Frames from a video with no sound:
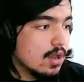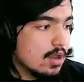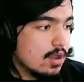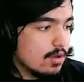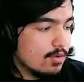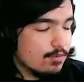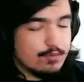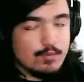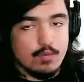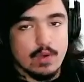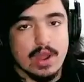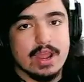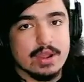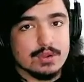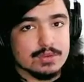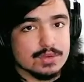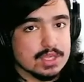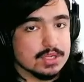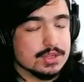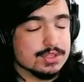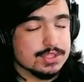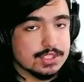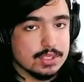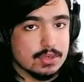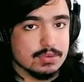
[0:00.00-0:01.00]
Fuego
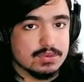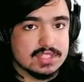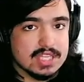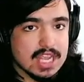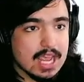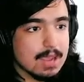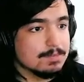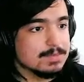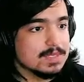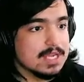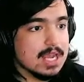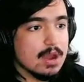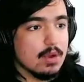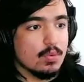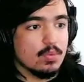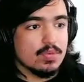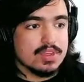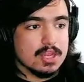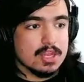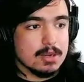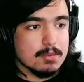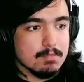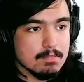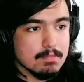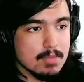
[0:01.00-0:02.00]
Del Sol tapped out
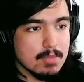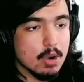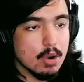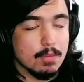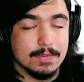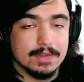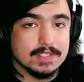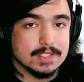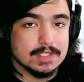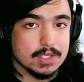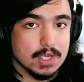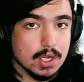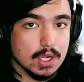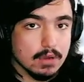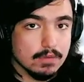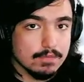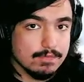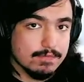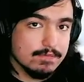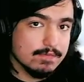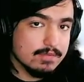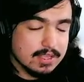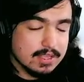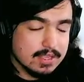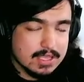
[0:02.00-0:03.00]
within moments of
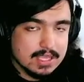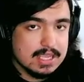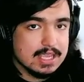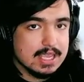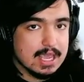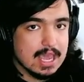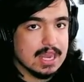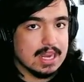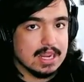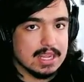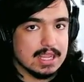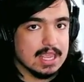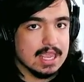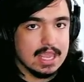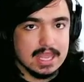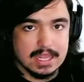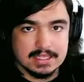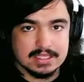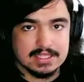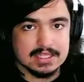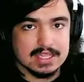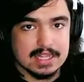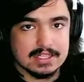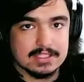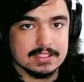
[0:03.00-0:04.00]
getting
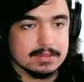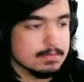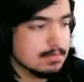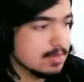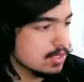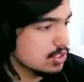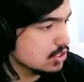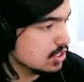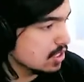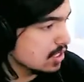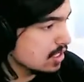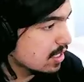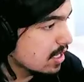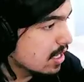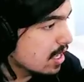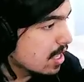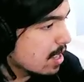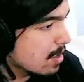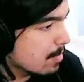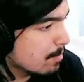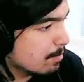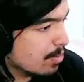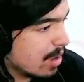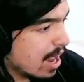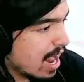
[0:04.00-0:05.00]
into that submission
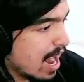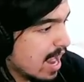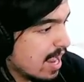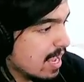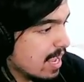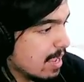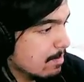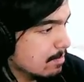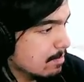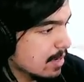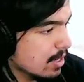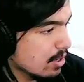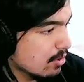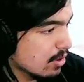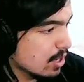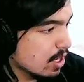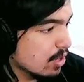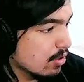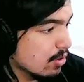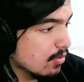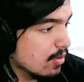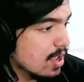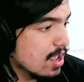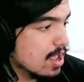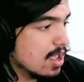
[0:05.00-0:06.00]
by
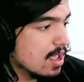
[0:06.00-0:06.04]
Miro.